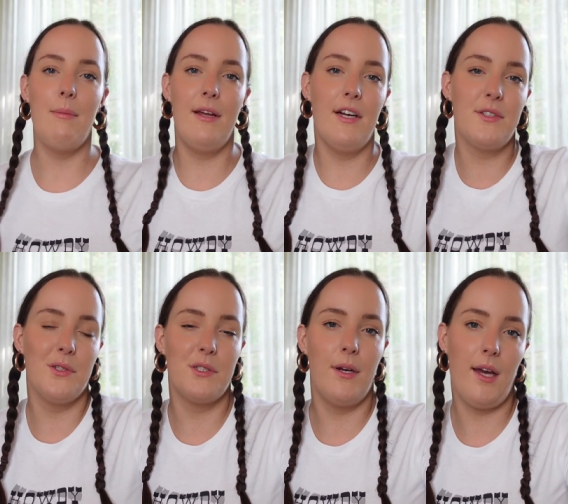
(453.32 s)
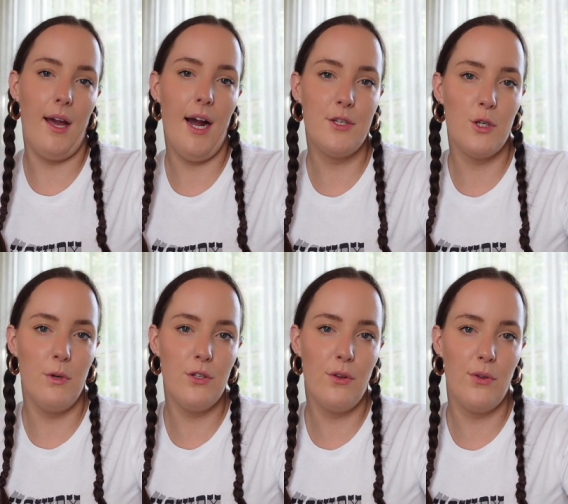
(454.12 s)
I mean, that's also okay. I do
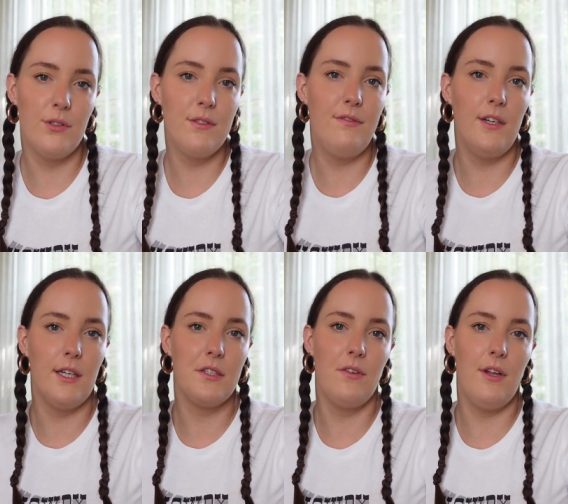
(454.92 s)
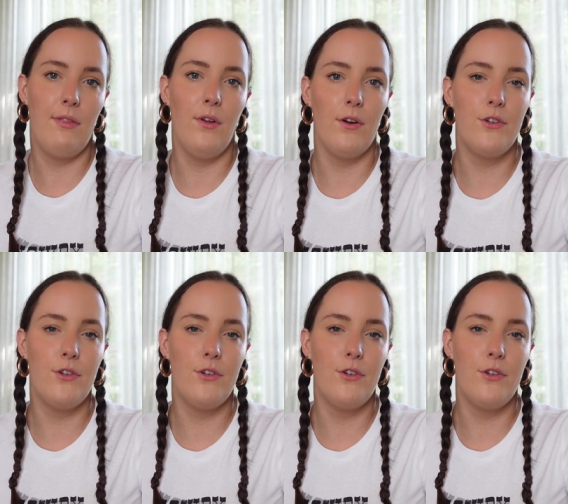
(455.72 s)
want your thoughts and feelings on that though.